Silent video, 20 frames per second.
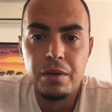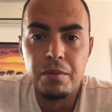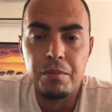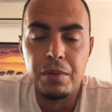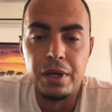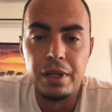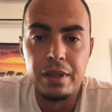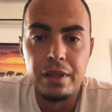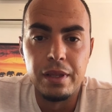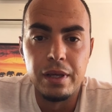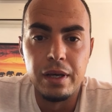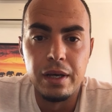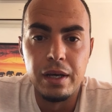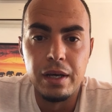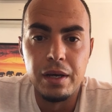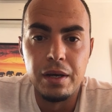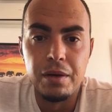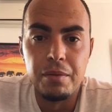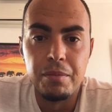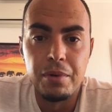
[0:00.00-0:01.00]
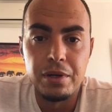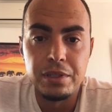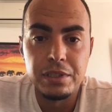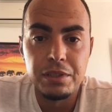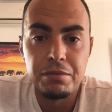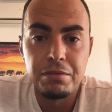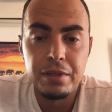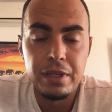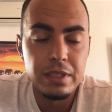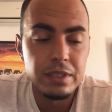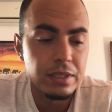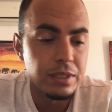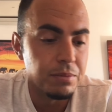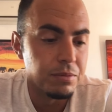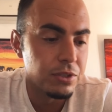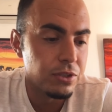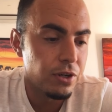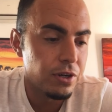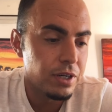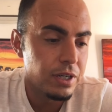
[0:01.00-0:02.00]
But uh, Barca fans,
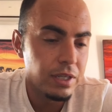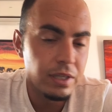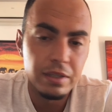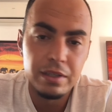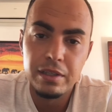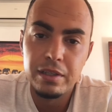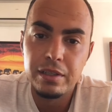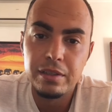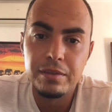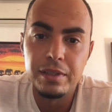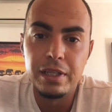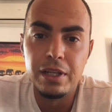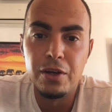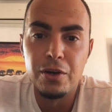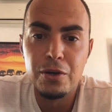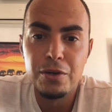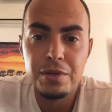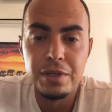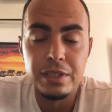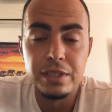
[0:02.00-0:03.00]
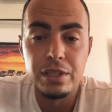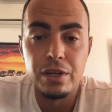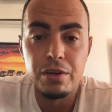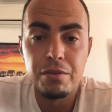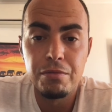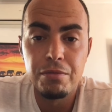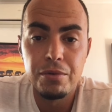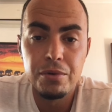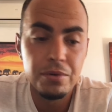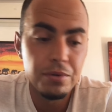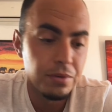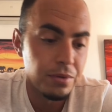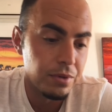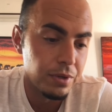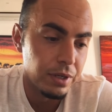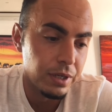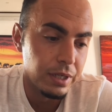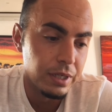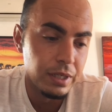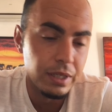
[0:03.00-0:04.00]
I'm sorry. You know, it's hurtful.
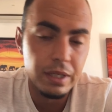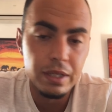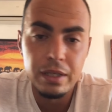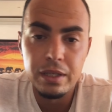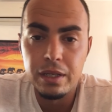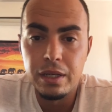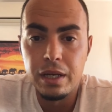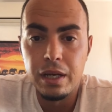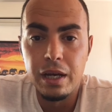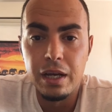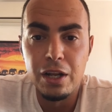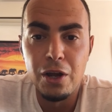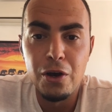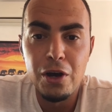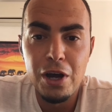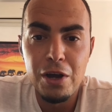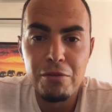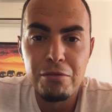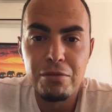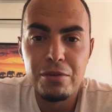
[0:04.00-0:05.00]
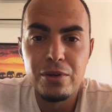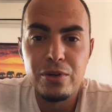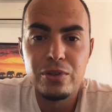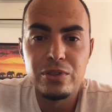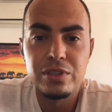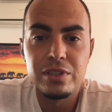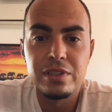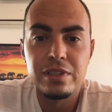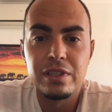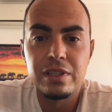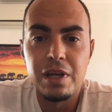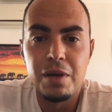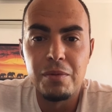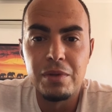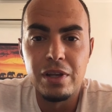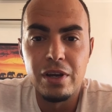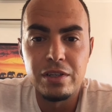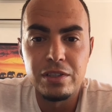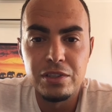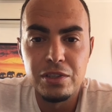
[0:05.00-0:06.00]
Uh, I know how it feels. I'm
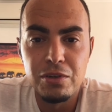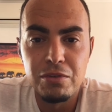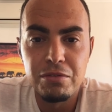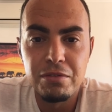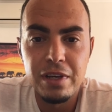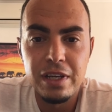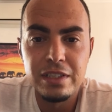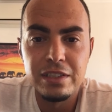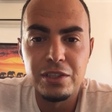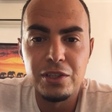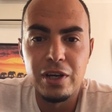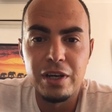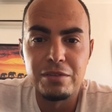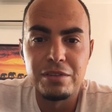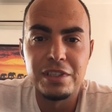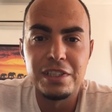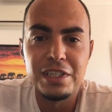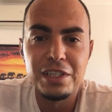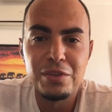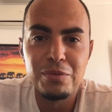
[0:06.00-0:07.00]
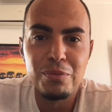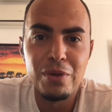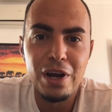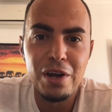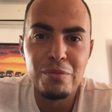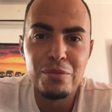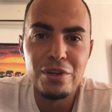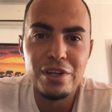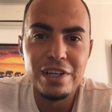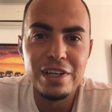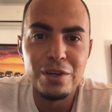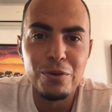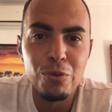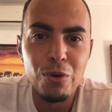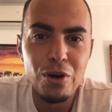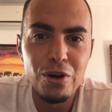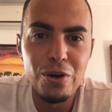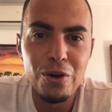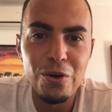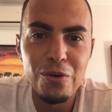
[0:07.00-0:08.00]
an Arsenal fan, so I've seen Bayern Munich
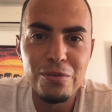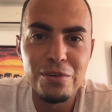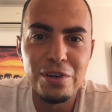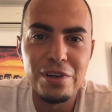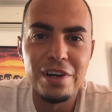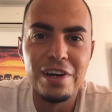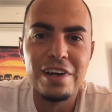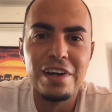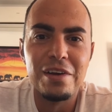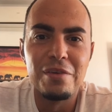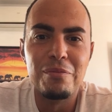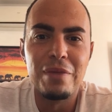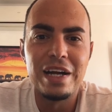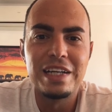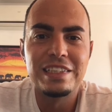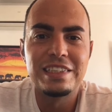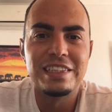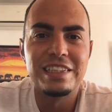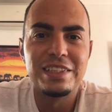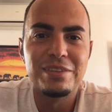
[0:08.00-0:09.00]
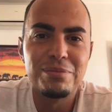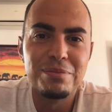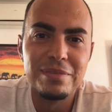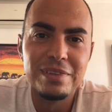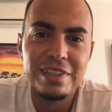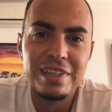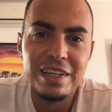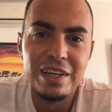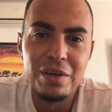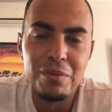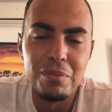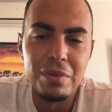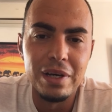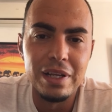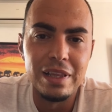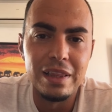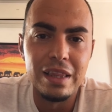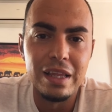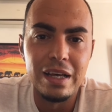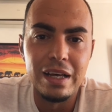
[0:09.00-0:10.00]
walk over my team.
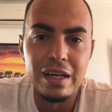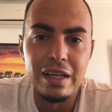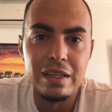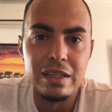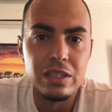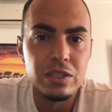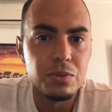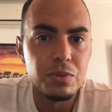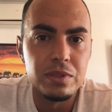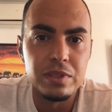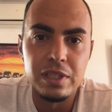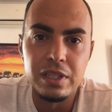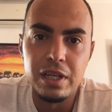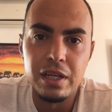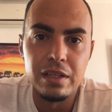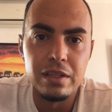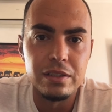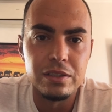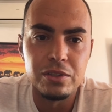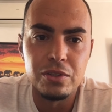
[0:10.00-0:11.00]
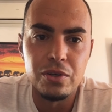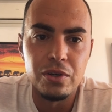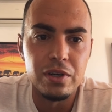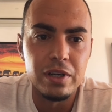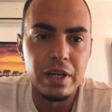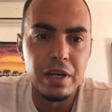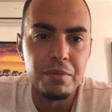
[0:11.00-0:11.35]
But uh, this was another story.